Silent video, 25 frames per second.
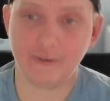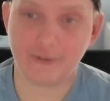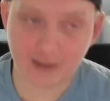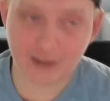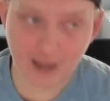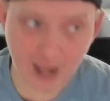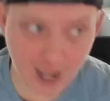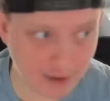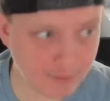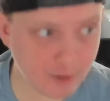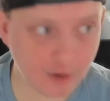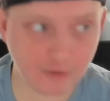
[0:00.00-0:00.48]

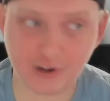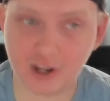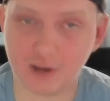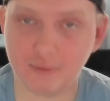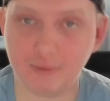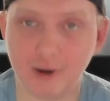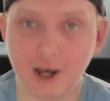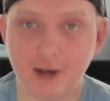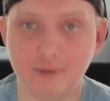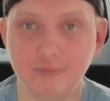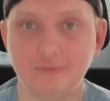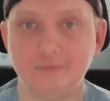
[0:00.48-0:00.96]
I moved him
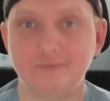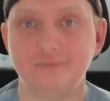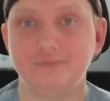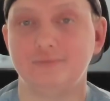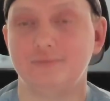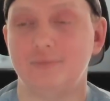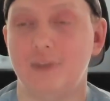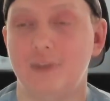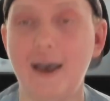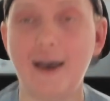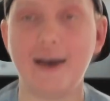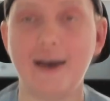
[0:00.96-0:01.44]
up.
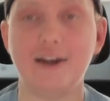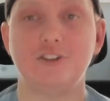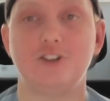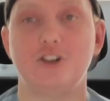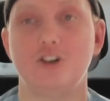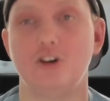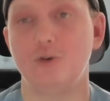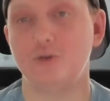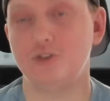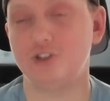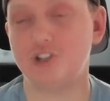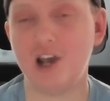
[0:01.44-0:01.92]
Had
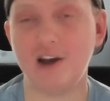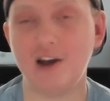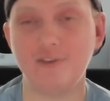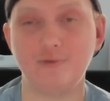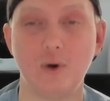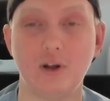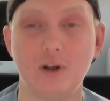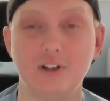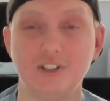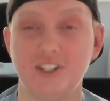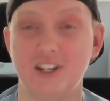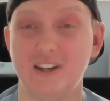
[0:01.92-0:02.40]
to. Jeff
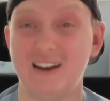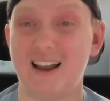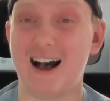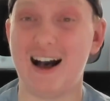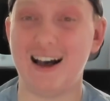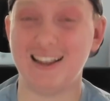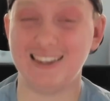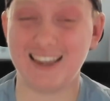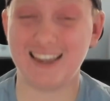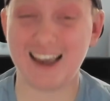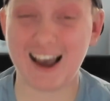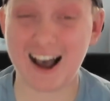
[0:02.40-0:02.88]
Wilson
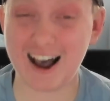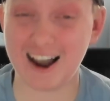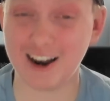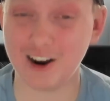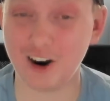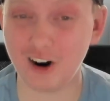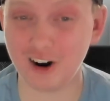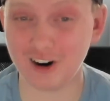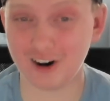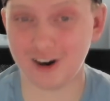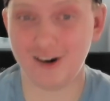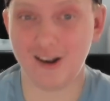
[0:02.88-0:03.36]
on the
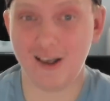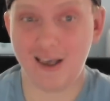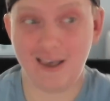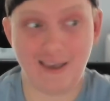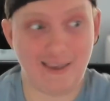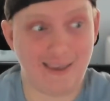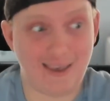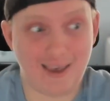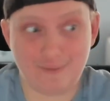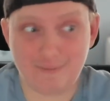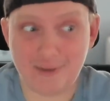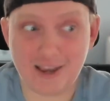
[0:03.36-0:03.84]
IR.
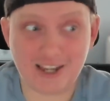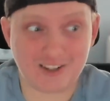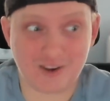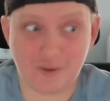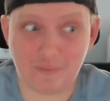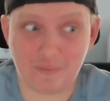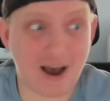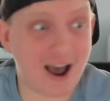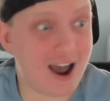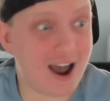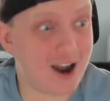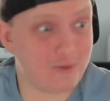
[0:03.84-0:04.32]
And based
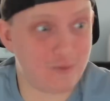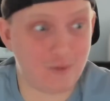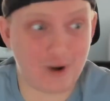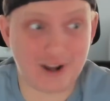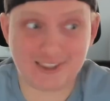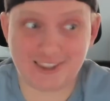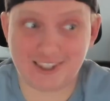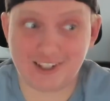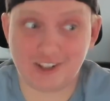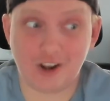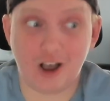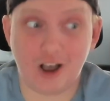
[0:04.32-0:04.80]
upon
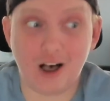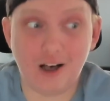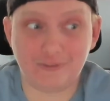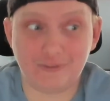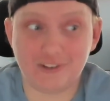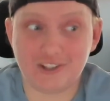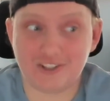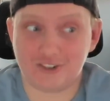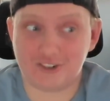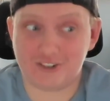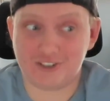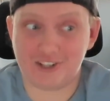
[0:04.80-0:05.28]
what the
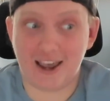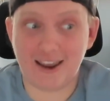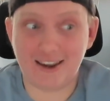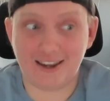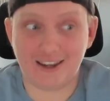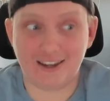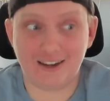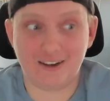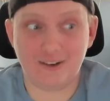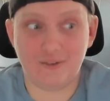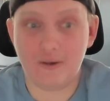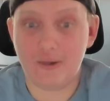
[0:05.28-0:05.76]
Dolphins are
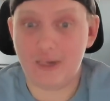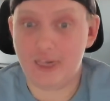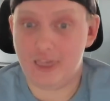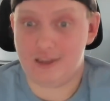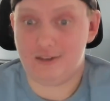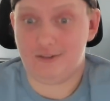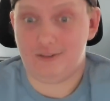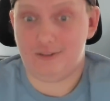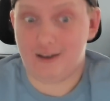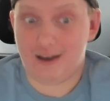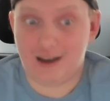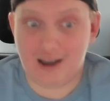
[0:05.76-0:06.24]
saying,
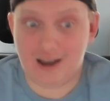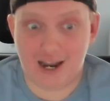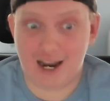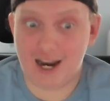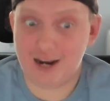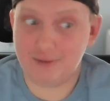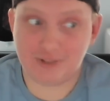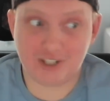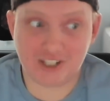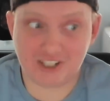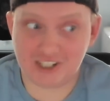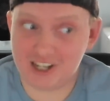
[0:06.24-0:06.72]

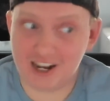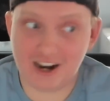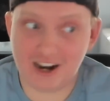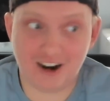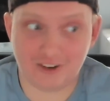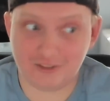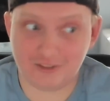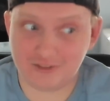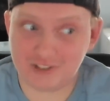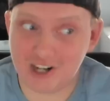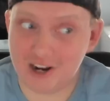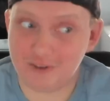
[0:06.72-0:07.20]
I'm
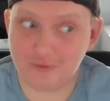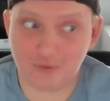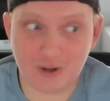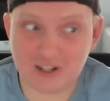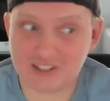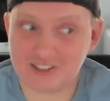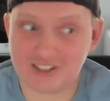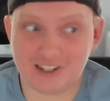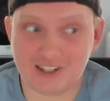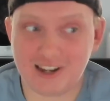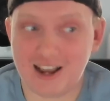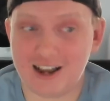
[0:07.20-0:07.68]
scared of Jeff
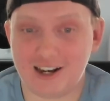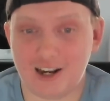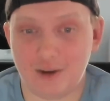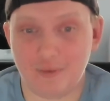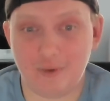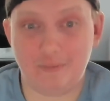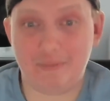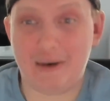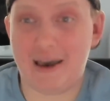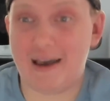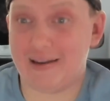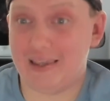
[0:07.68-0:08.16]
Wilson not
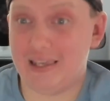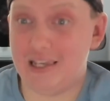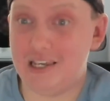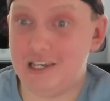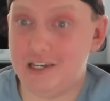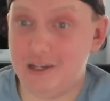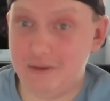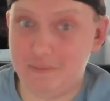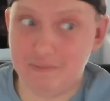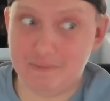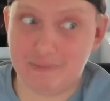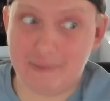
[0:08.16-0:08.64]
coming back.
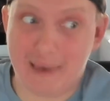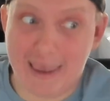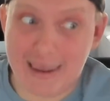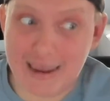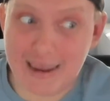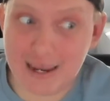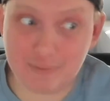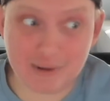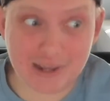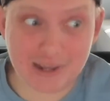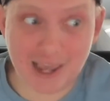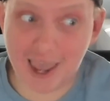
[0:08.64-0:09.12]
He
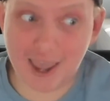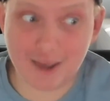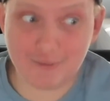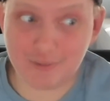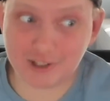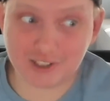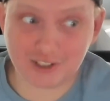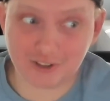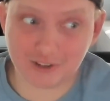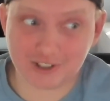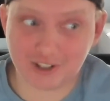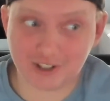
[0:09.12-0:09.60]
may be
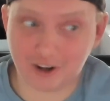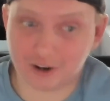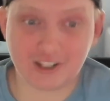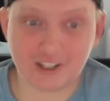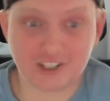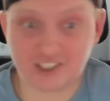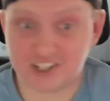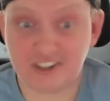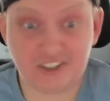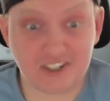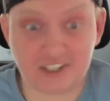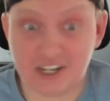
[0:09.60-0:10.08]
able to return this
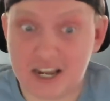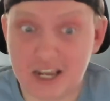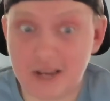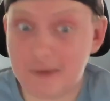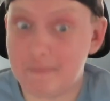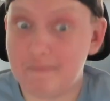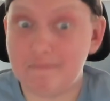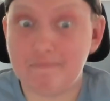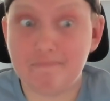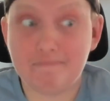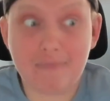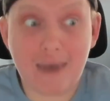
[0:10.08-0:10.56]
season. He
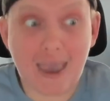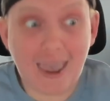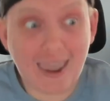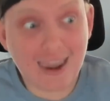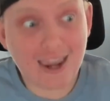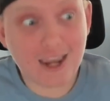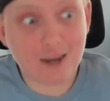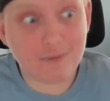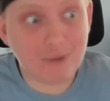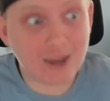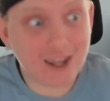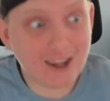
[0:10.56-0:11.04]

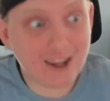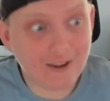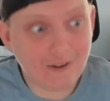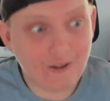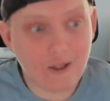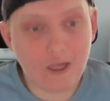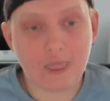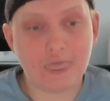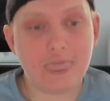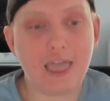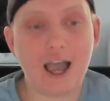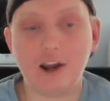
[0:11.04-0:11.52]
may be.
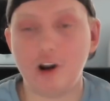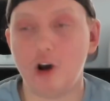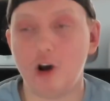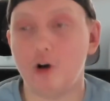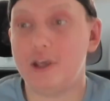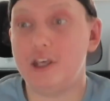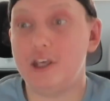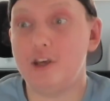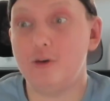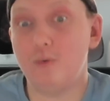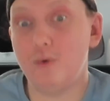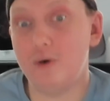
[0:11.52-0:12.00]
Not, oh,
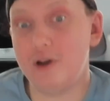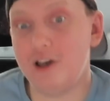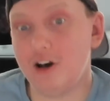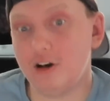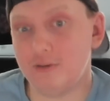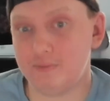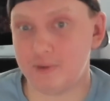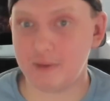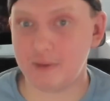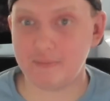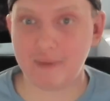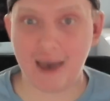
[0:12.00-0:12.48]
he will
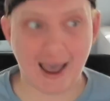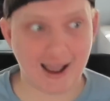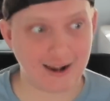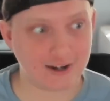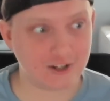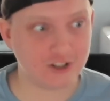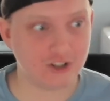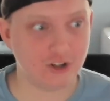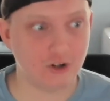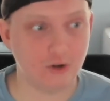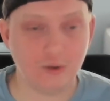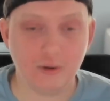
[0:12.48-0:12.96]
be back
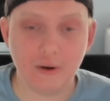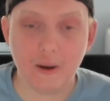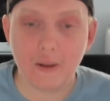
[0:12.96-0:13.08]
soon.